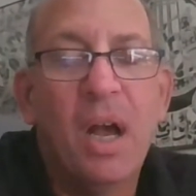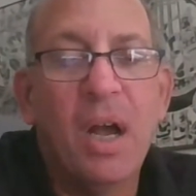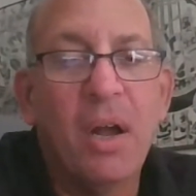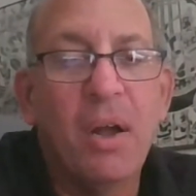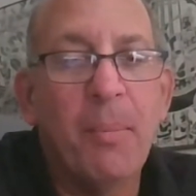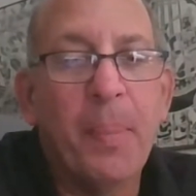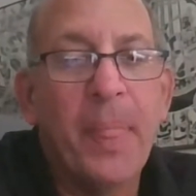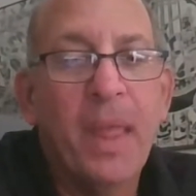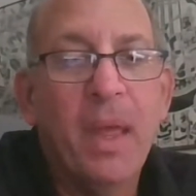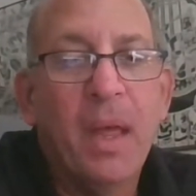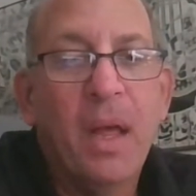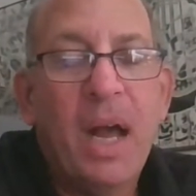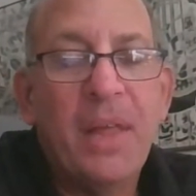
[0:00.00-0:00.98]

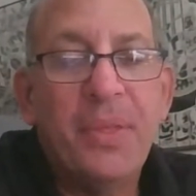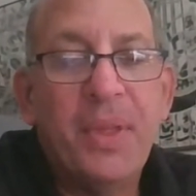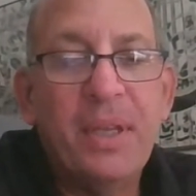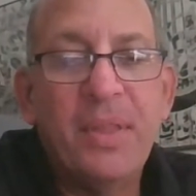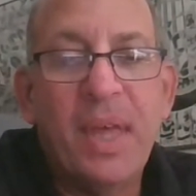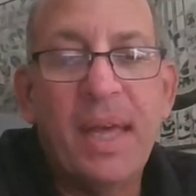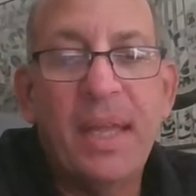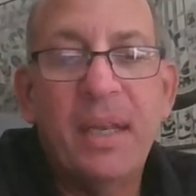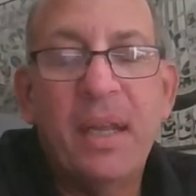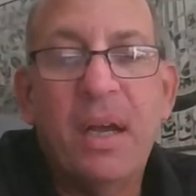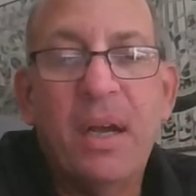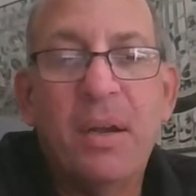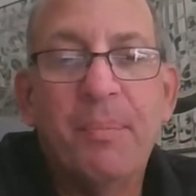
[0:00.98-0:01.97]
I think that